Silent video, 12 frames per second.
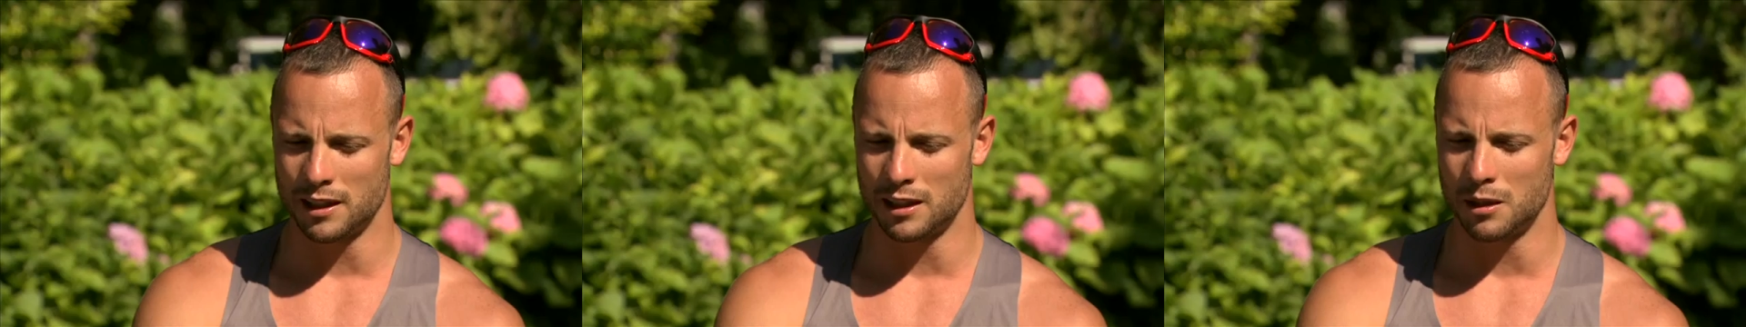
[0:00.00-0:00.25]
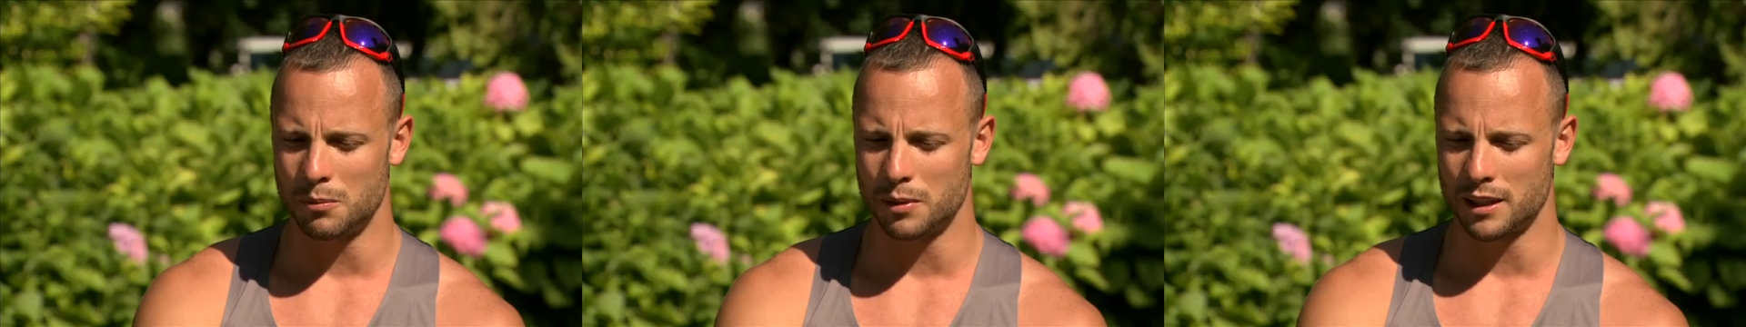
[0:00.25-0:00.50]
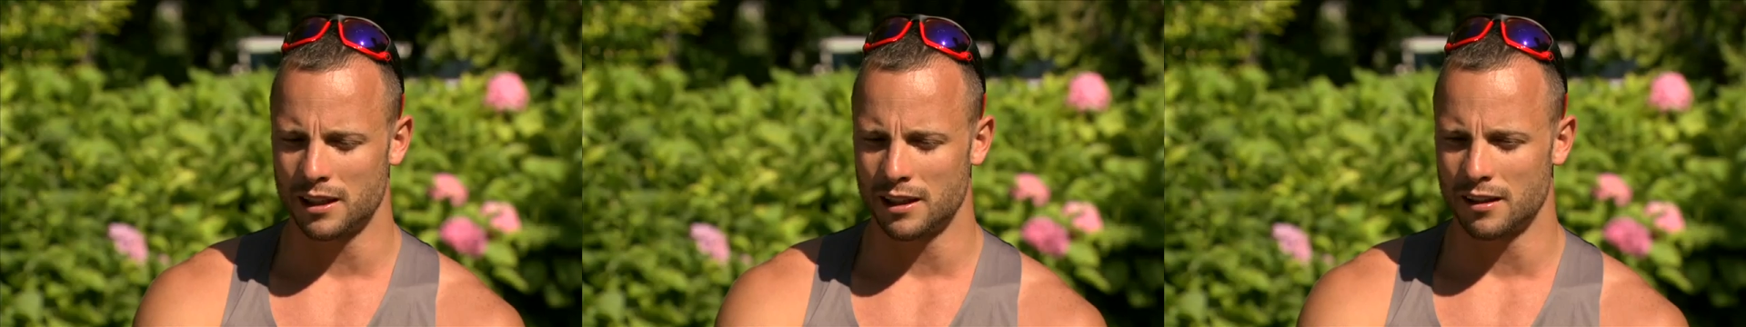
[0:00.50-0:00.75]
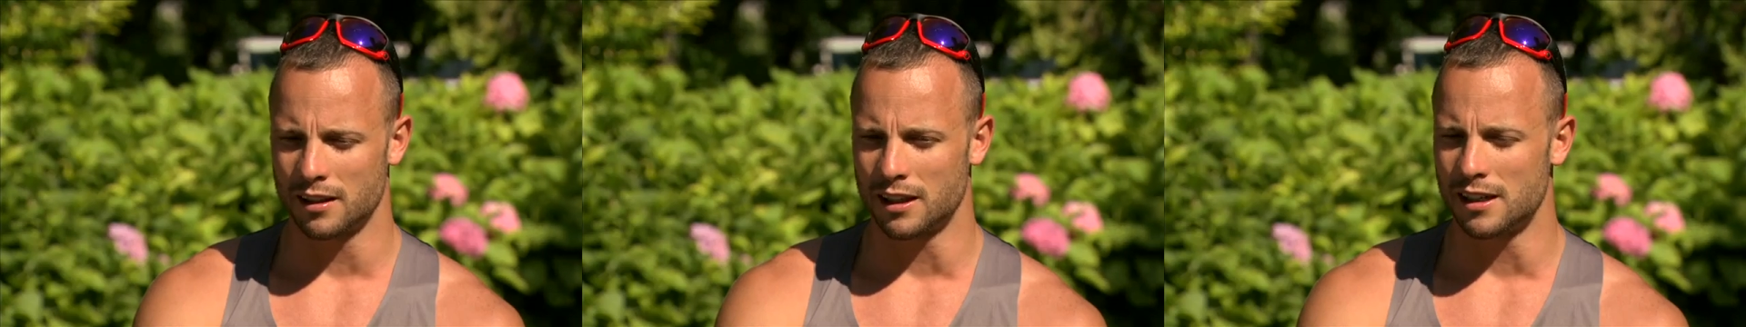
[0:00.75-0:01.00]
an Olympic
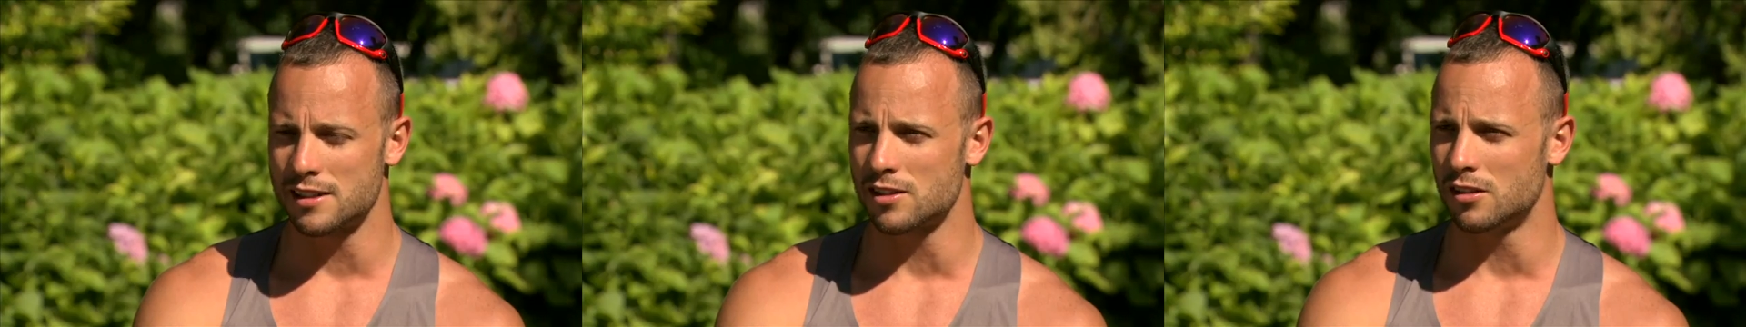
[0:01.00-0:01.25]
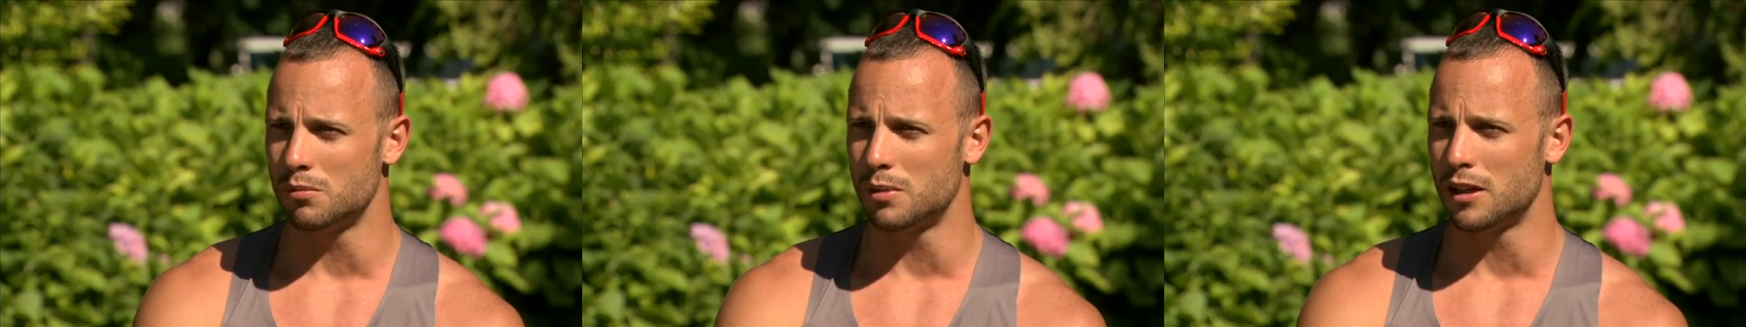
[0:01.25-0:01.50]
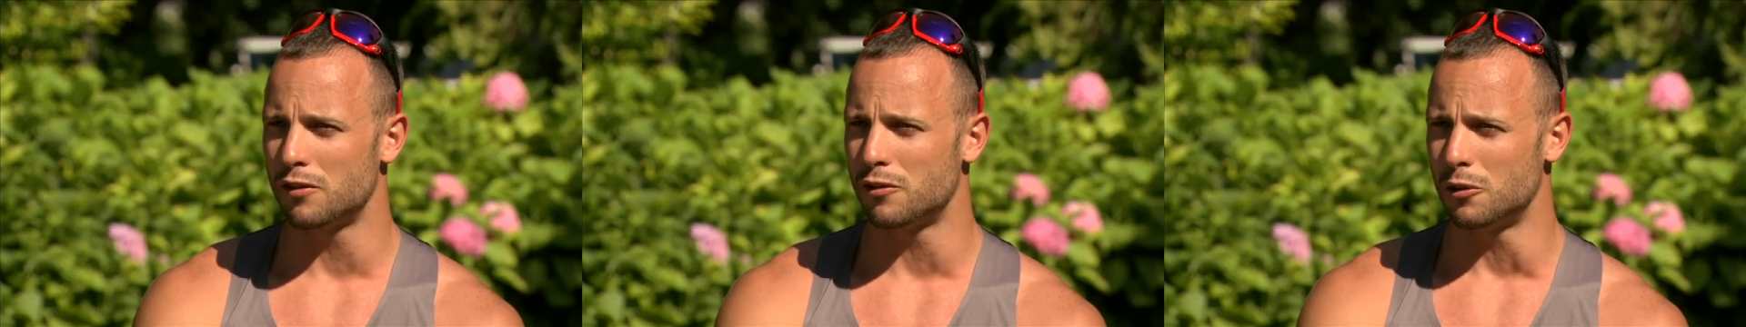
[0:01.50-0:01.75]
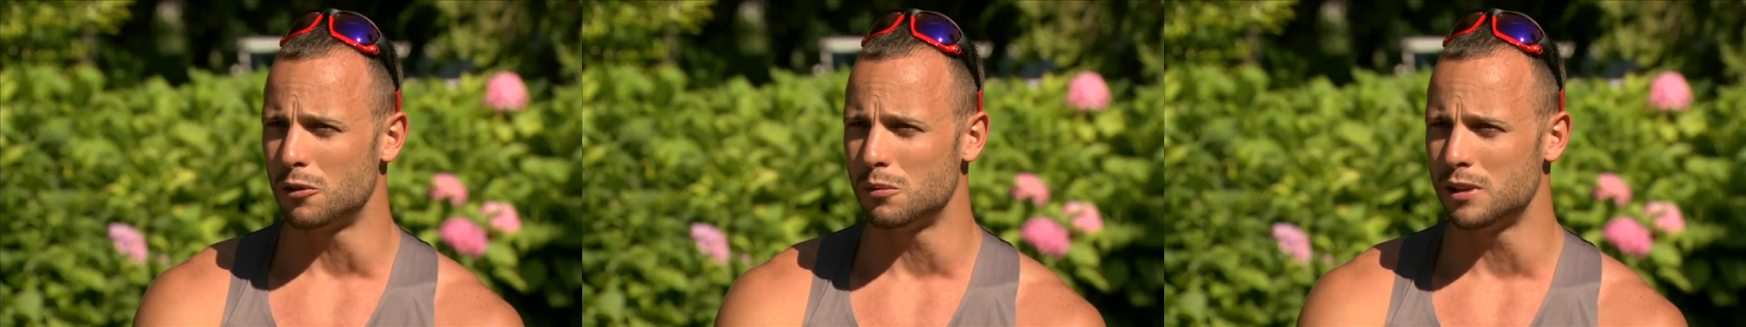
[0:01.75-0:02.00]
year, the guys are in better
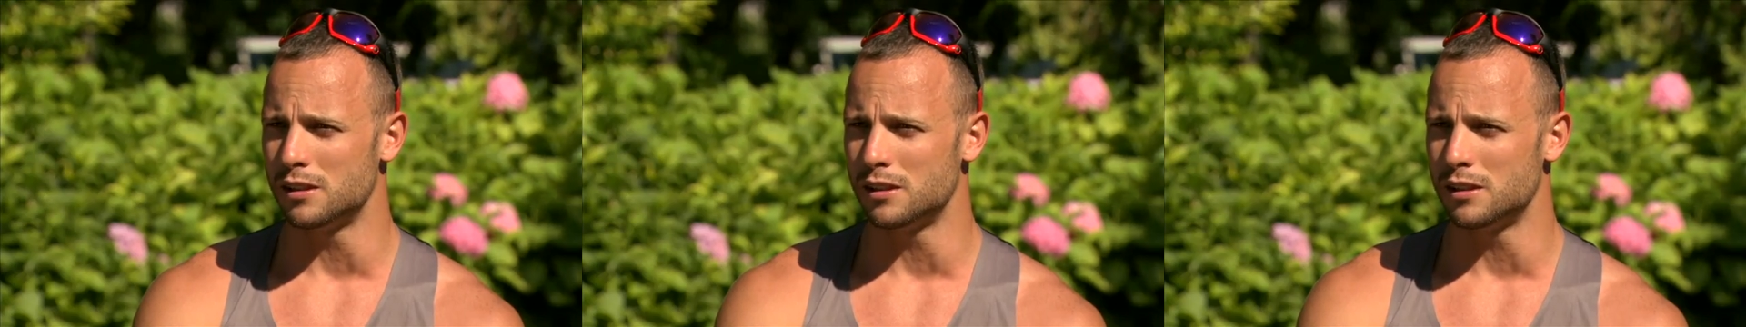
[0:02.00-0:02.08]
form,